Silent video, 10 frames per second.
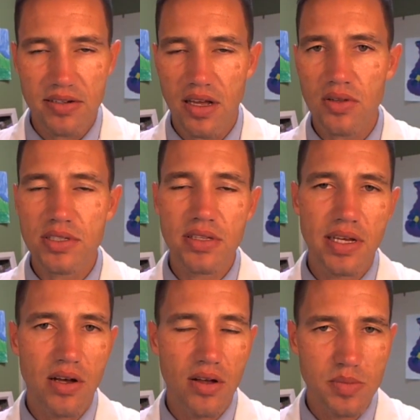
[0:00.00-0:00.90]
Not only do
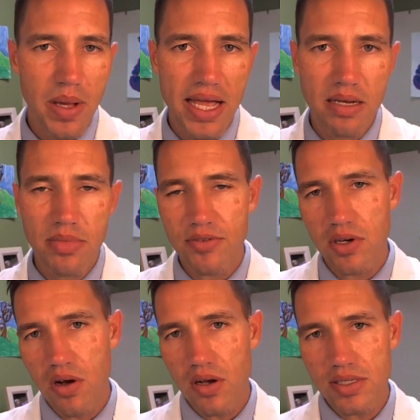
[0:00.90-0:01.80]
they cause pain, but if they're
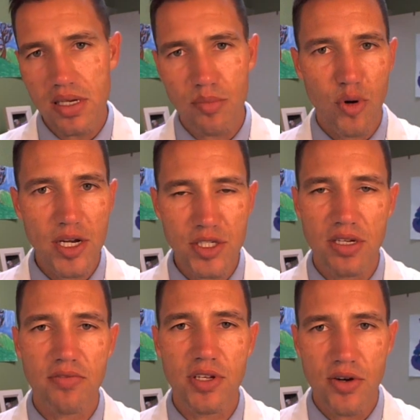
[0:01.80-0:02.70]
causing compression
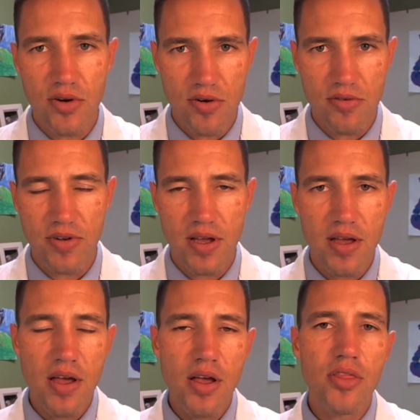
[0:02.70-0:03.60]
of the nerve
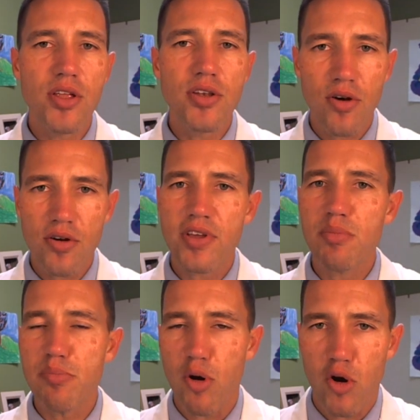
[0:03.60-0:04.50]
can
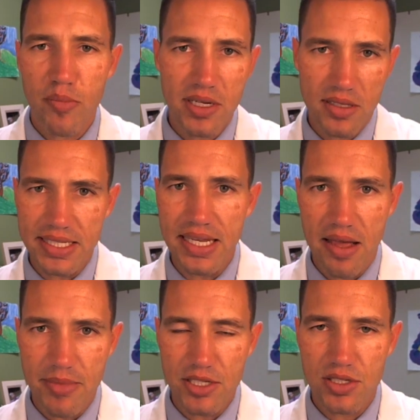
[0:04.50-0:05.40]
be permanently
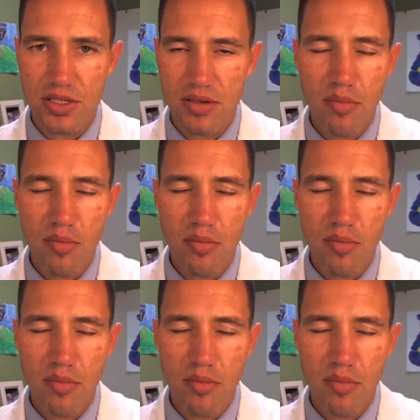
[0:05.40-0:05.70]
damaged.